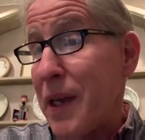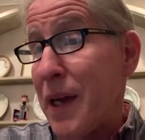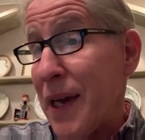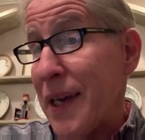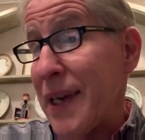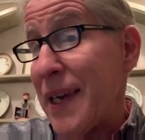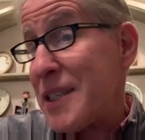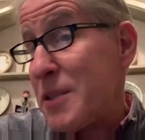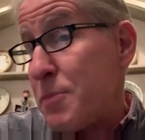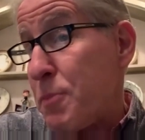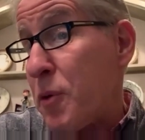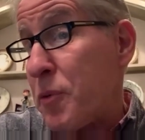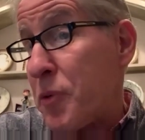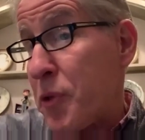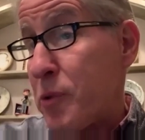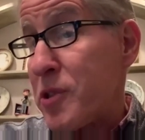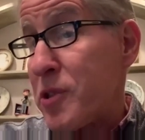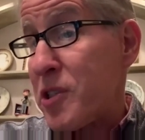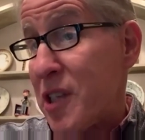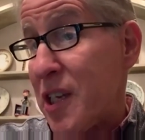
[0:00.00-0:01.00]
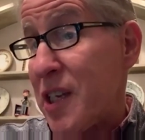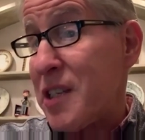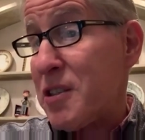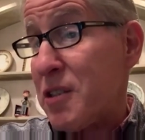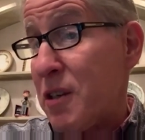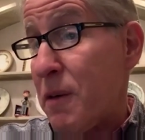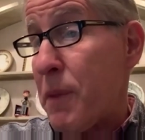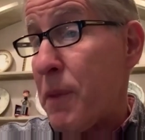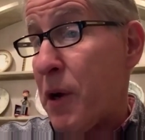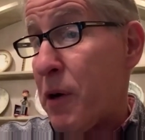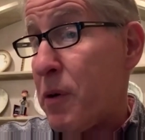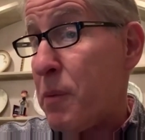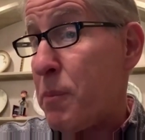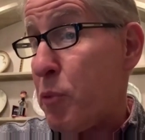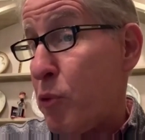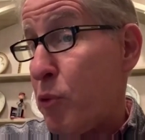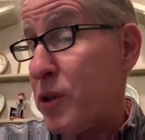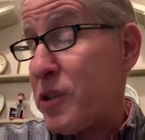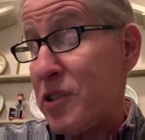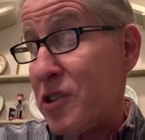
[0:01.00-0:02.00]
I guess both those things are
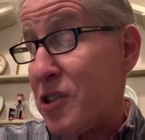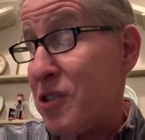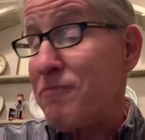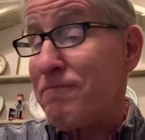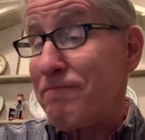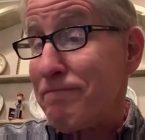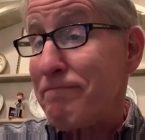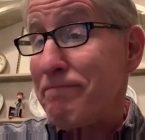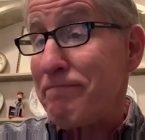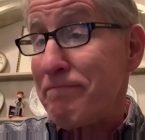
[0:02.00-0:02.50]
important too.